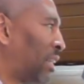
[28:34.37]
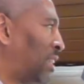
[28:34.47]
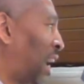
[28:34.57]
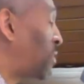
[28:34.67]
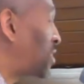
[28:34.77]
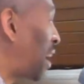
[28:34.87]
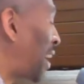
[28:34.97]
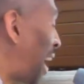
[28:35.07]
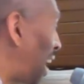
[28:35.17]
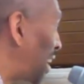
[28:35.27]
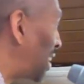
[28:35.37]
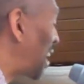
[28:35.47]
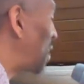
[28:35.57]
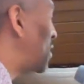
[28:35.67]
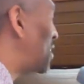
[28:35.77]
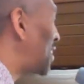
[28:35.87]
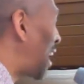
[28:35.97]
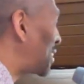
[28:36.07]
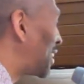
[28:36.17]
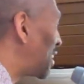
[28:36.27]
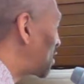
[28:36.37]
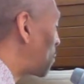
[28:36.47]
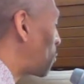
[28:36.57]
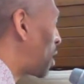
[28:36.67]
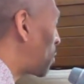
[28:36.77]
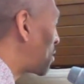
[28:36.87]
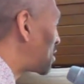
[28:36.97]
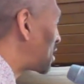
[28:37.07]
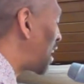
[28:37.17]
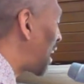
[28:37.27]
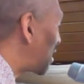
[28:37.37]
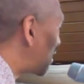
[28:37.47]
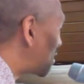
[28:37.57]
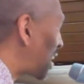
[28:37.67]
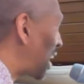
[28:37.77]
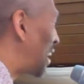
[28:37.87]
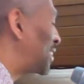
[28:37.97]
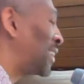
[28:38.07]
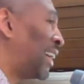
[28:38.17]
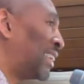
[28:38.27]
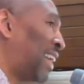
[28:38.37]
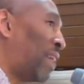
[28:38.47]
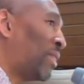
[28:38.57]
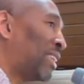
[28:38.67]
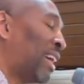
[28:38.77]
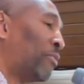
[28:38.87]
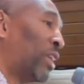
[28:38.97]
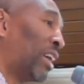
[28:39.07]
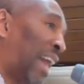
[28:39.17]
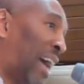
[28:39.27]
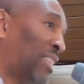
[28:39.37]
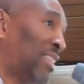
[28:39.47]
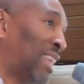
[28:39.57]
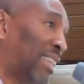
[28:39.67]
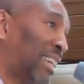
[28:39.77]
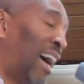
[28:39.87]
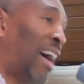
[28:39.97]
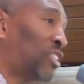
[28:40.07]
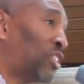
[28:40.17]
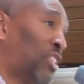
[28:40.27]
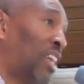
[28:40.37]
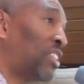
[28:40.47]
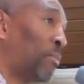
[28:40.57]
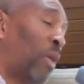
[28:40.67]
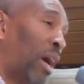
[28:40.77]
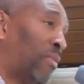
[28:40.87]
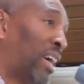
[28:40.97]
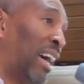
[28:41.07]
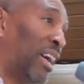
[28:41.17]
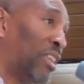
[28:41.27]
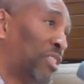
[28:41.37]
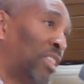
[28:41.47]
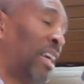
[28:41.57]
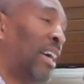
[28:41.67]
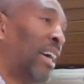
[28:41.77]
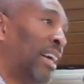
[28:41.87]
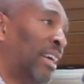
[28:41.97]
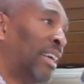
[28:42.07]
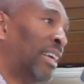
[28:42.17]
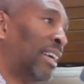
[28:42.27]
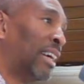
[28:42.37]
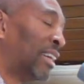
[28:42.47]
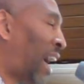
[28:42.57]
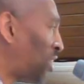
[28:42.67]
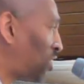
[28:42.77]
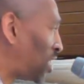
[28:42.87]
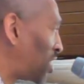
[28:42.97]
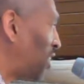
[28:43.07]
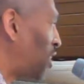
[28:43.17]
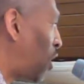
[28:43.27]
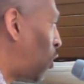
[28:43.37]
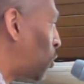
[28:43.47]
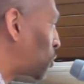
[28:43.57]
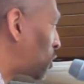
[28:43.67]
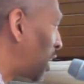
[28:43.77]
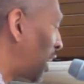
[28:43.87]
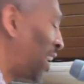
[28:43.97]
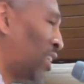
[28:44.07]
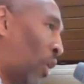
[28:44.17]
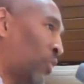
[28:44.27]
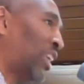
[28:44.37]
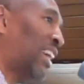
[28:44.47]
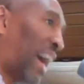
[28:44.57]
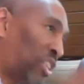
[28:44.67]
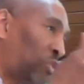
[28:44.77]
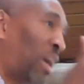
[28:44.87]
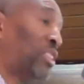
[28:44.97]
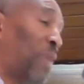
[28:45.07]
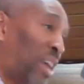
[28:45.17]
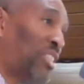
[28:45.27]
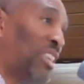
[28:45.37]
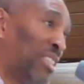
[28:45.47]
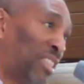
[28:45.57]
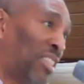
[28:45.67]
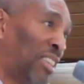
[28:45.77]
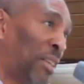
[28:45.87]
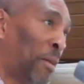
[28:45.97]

David's not hiding. David is not somewhere with his head in the sand. David realizes that God sees him wherever he is. God sees and knows. He knows that he has transgressions.